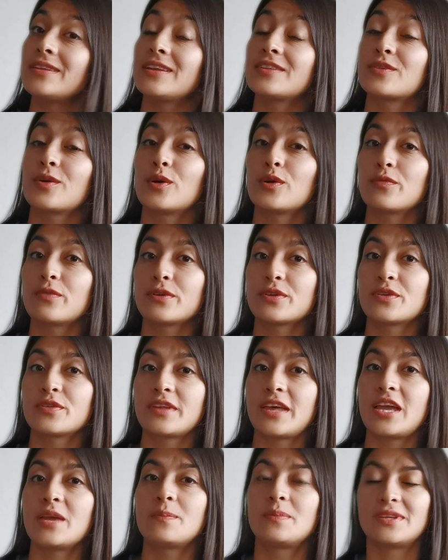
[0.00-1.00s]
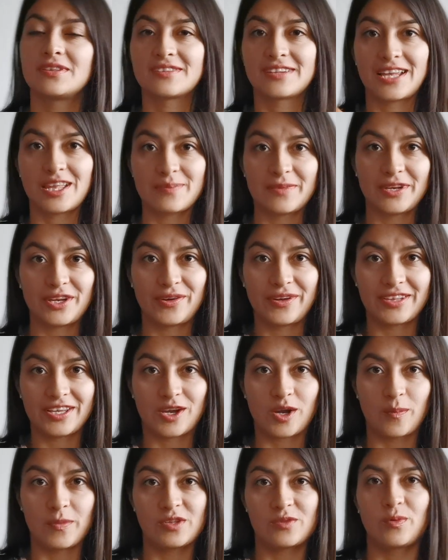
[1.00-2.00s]
that's all for today. Please let me know in the
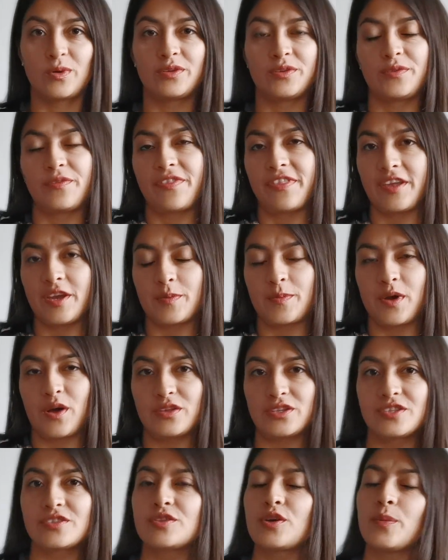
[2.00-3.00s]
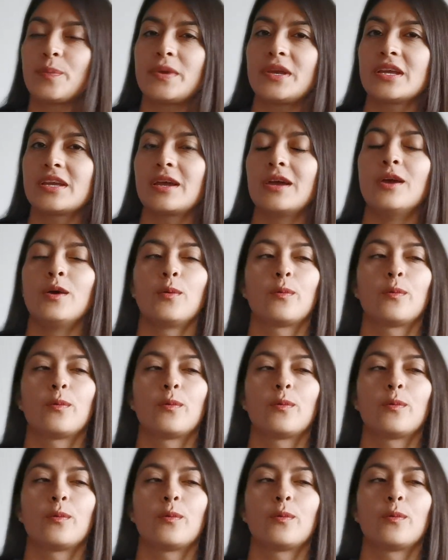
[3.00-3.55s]
comments what you think about this topic,